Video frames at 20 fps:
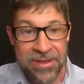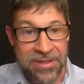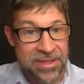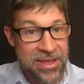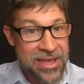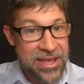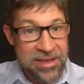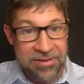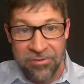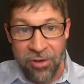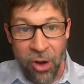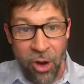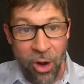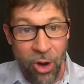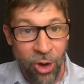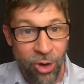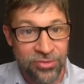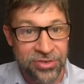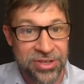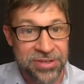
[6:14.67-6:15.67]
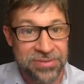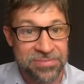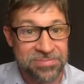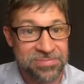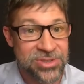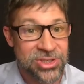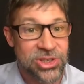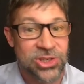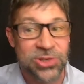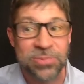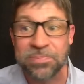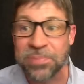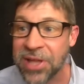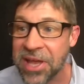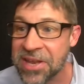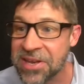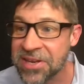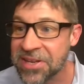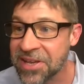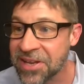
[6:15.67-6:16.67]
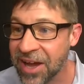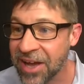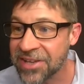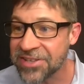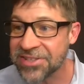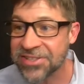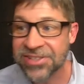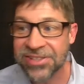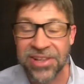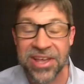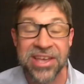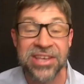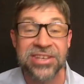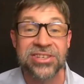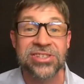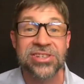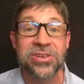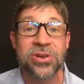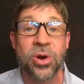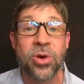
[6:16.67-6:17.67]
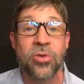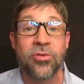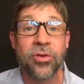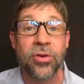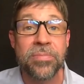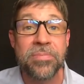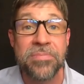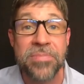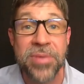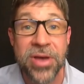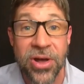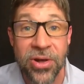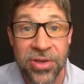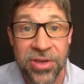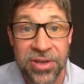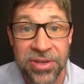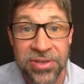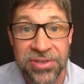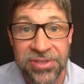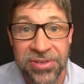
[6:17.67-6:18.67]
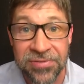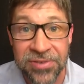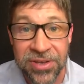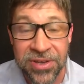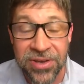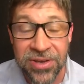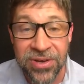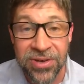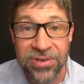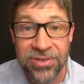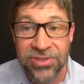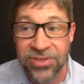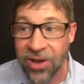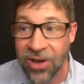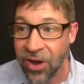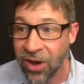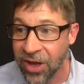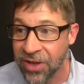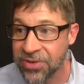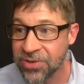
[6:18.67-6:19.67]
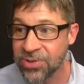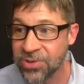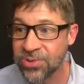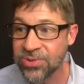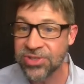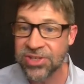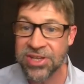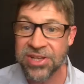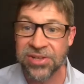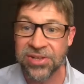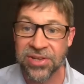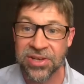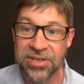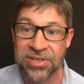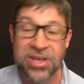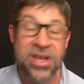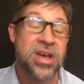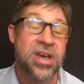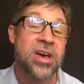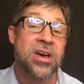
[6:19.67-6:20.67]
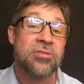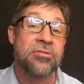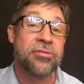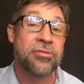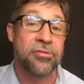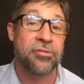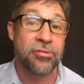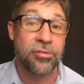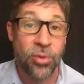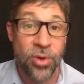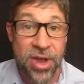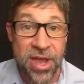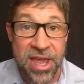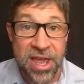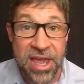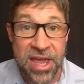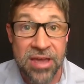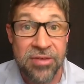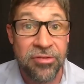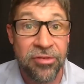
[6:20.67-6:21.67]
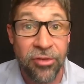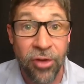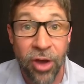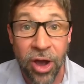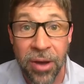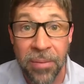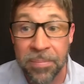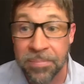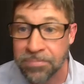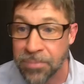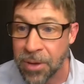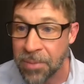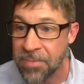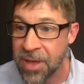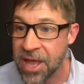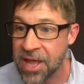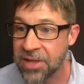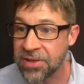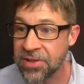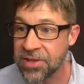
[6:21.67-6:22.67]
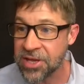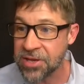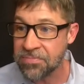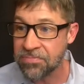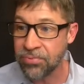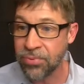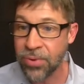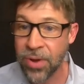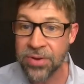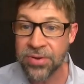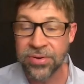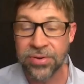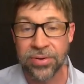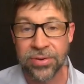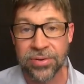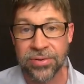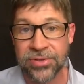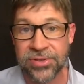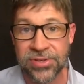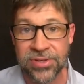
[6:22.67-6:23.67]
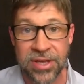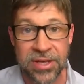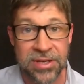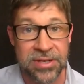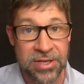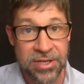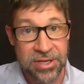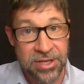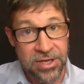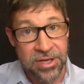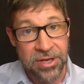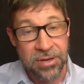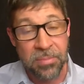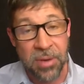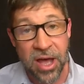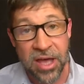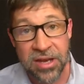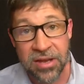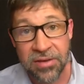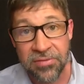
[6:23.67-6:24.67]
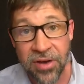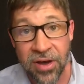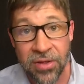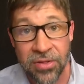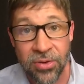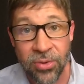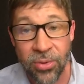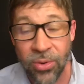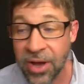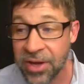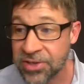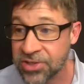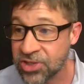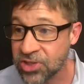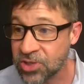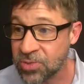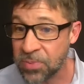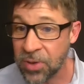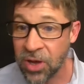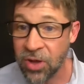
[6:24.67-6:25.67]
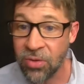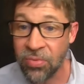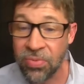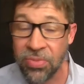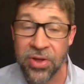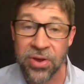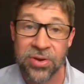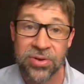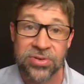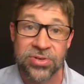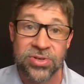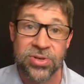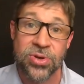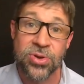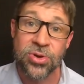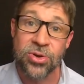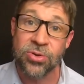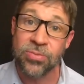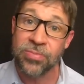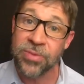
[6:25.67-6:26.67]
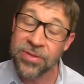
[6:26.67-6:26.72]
They evolved in splendid isolation over millions of years on New Zealand, free from mammalian predators that might have otherwise spelled their doom.